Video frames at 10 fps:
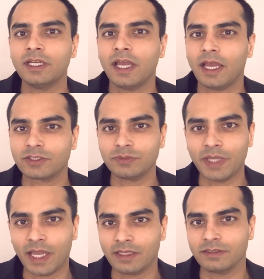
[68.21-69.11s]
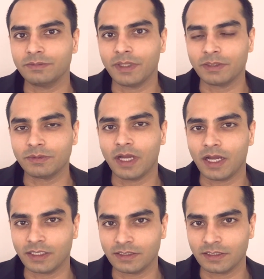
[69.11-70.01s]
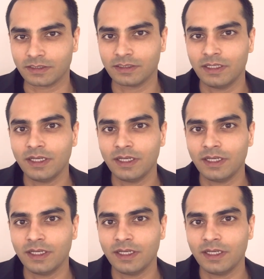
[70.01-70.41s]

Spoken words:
has to be handled by the architect.